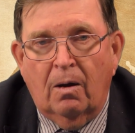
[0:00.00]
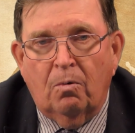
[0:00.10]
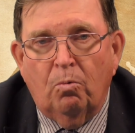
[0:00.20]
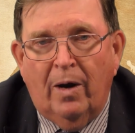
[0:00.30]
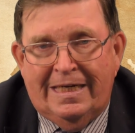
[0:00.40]

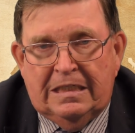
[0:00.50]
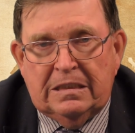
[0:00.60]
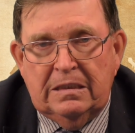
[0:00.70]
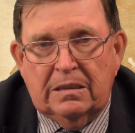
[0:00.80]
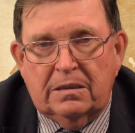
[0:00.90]

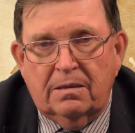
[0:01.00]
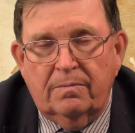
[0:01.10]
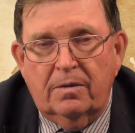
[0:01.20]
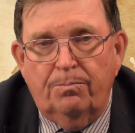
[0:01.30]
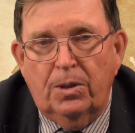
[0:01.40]
righteousness.
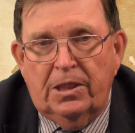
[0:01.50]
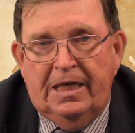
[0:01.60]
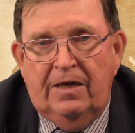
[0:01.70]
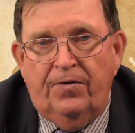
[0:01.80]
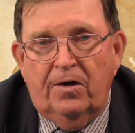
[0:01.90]

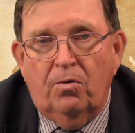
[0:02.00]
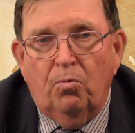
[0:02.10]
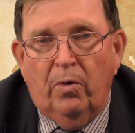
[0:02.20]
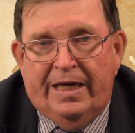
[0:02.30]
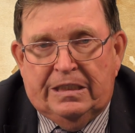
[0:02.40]
Believe in
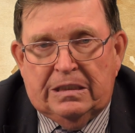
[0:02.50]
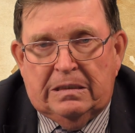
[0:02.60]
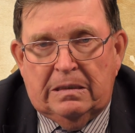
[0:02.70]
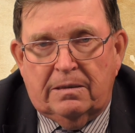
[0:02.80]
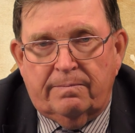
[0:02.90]

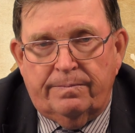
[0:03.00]
righteousness.